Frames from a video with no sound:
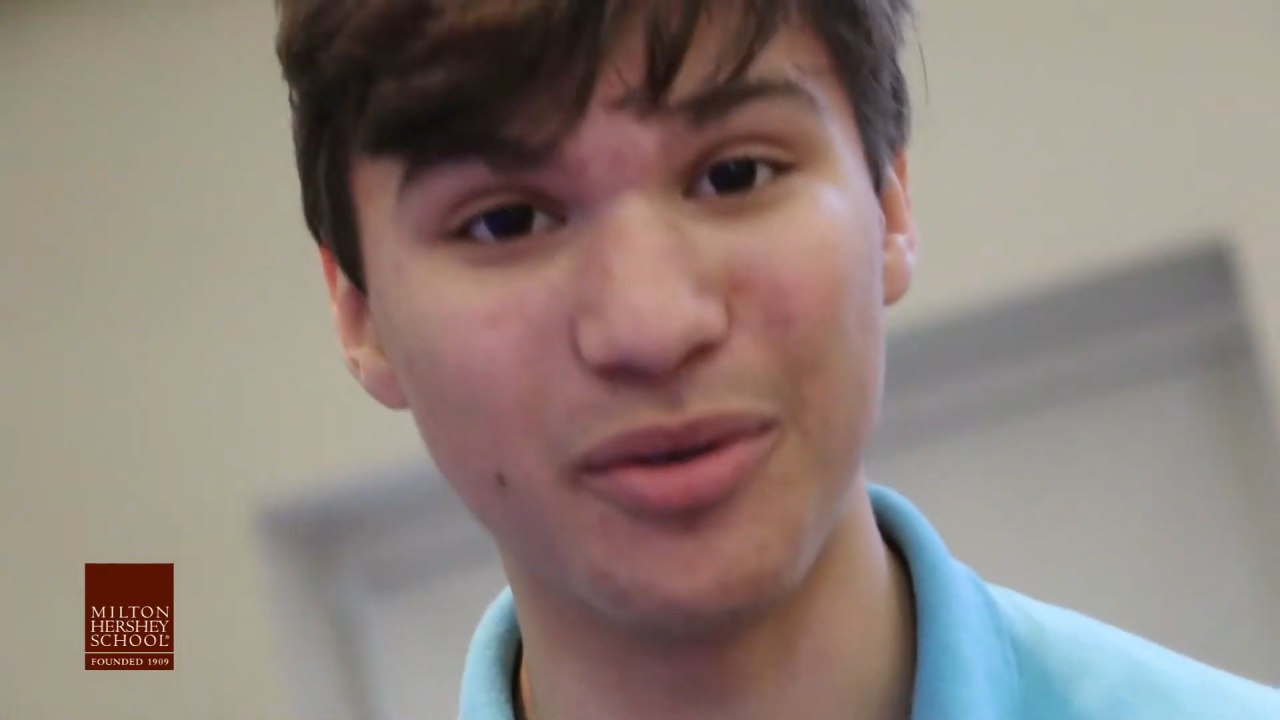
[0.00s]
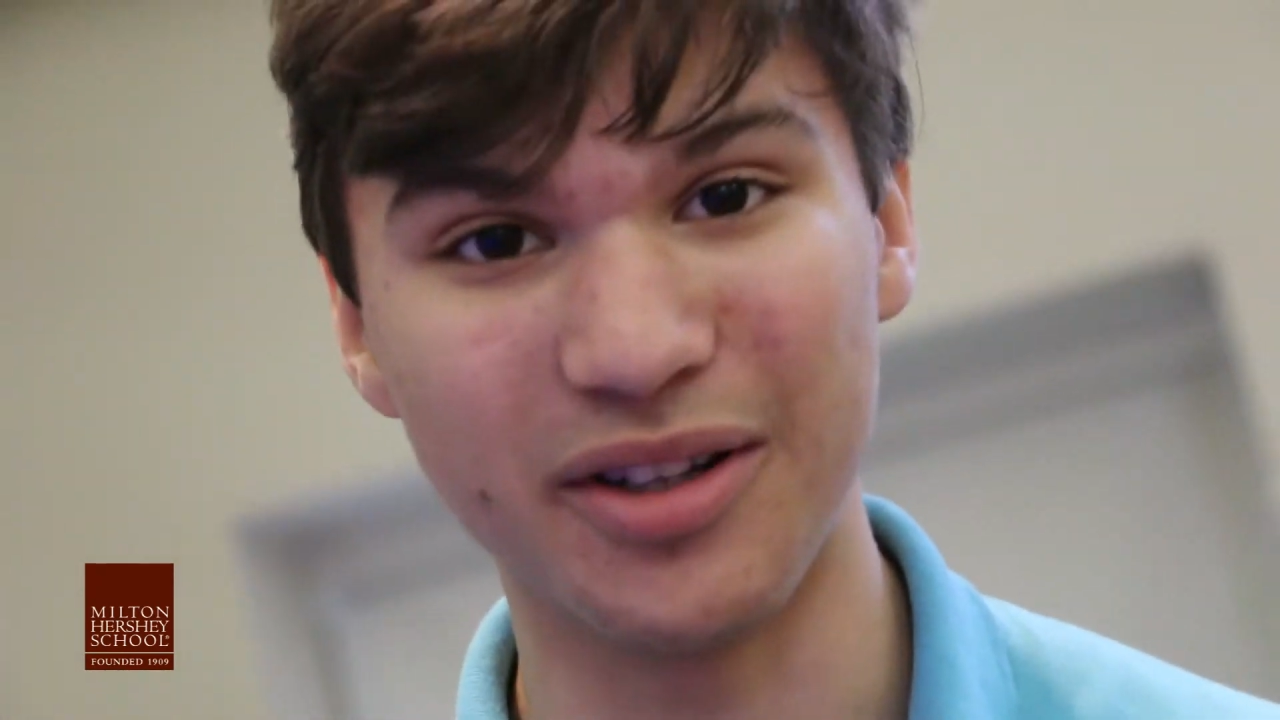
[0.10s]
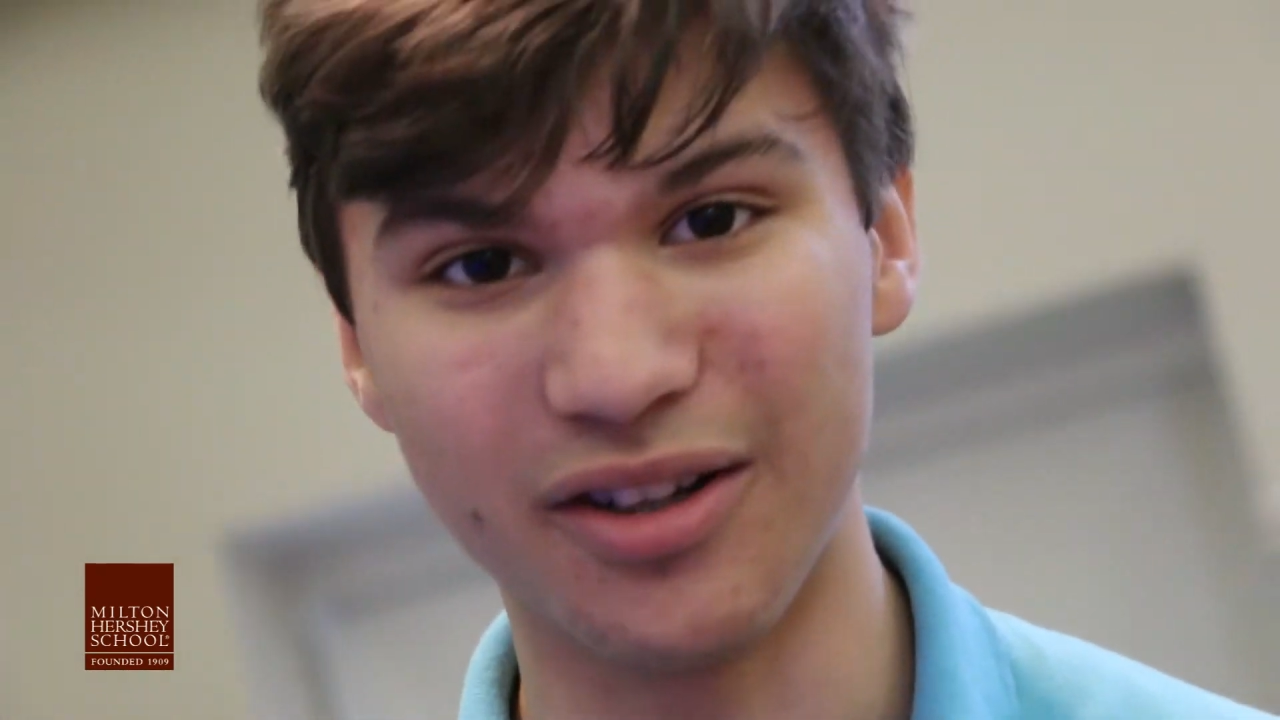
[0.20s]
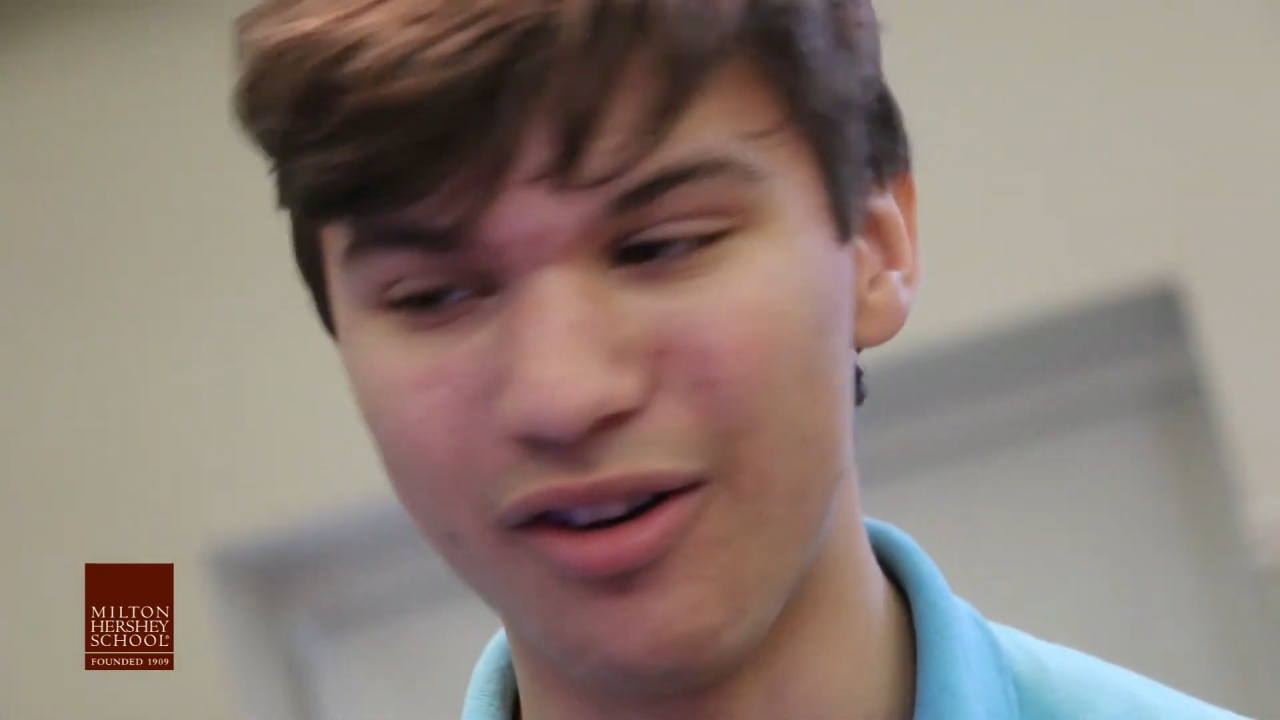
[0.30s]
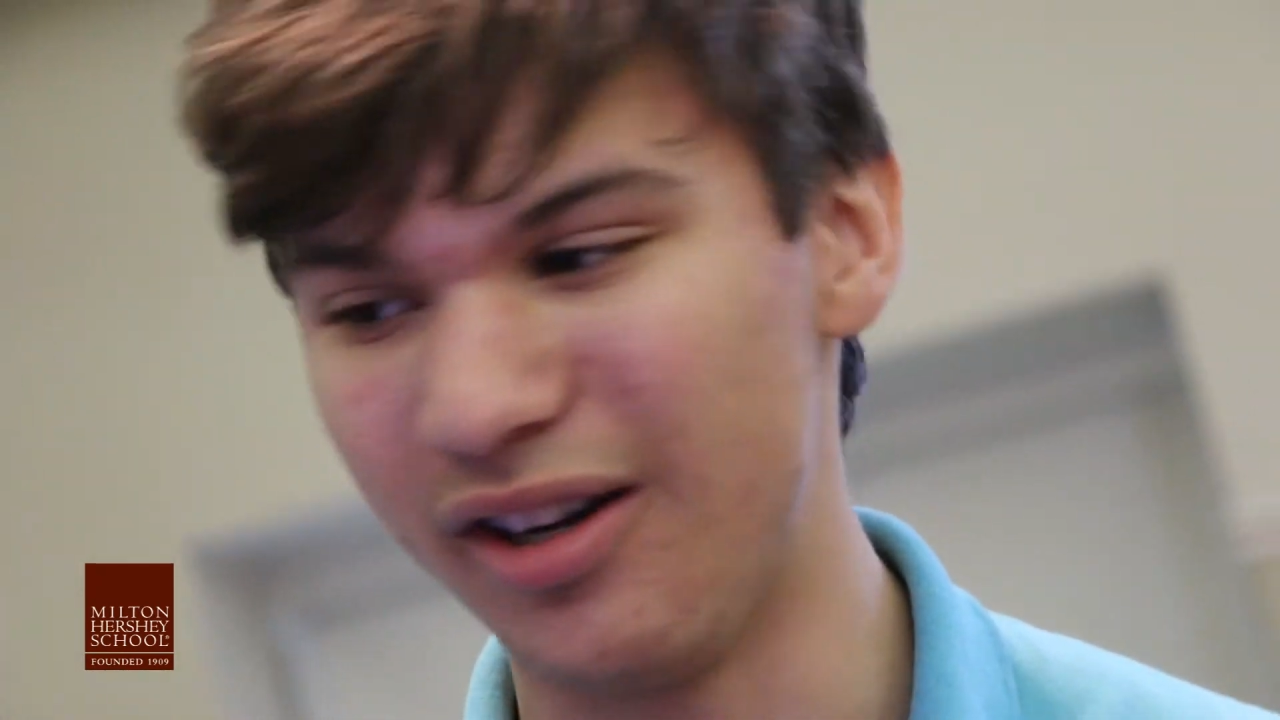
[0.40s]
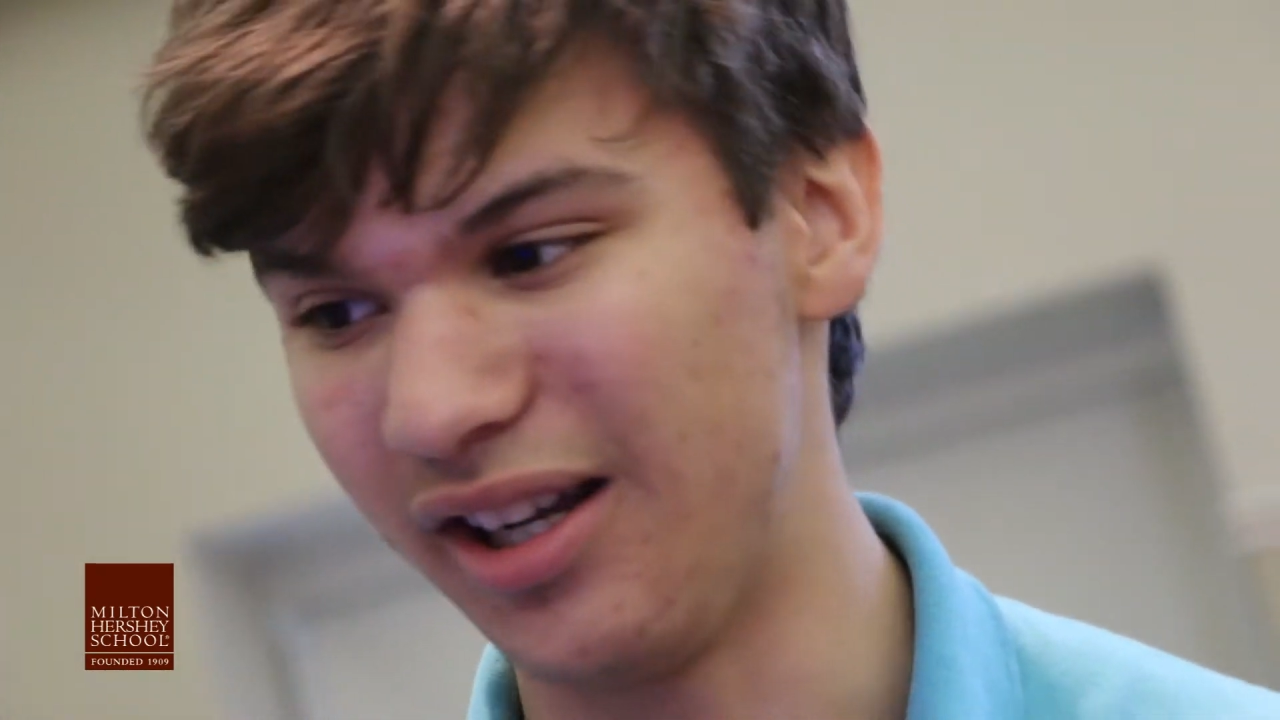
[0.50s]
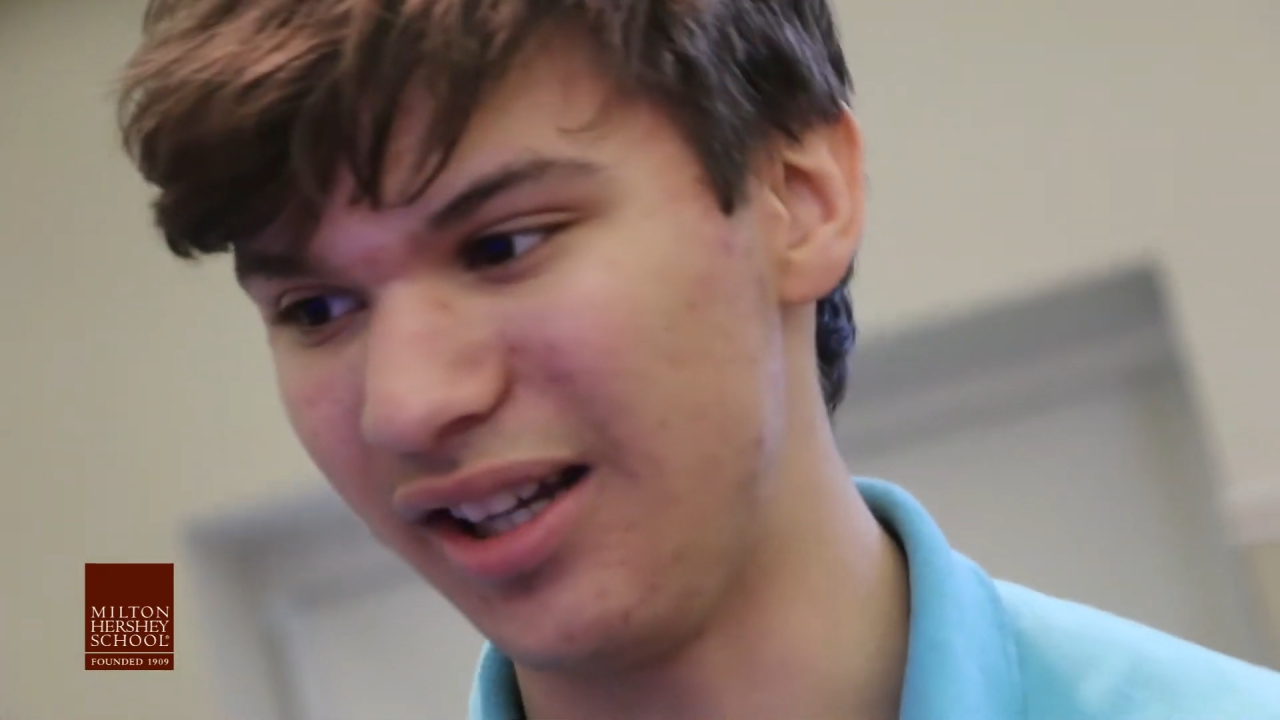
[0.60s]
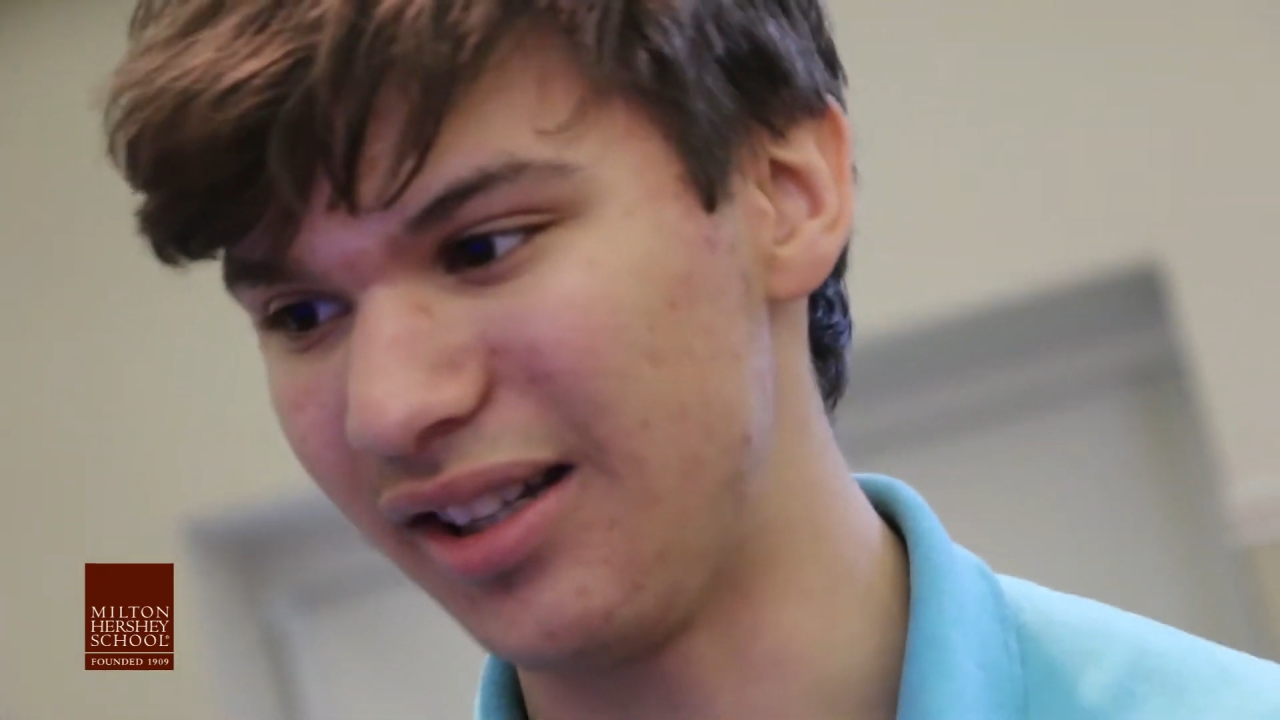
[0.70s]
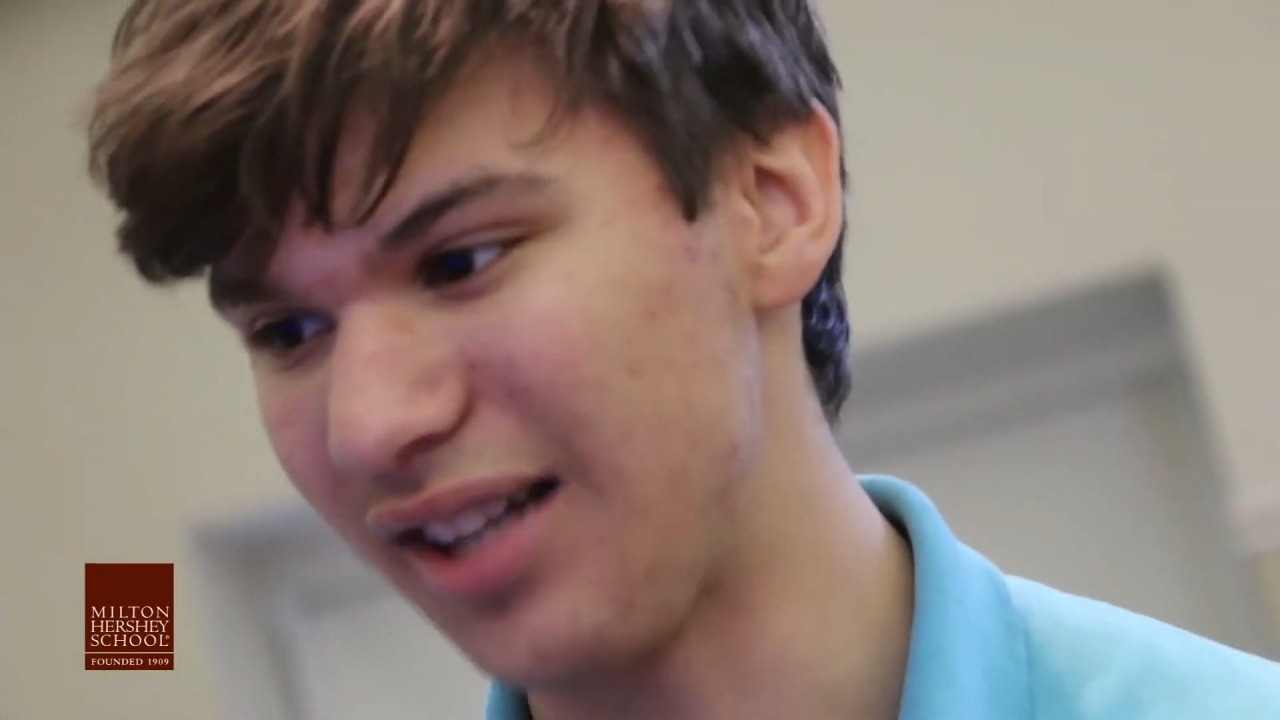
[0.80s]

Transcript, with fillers: going on a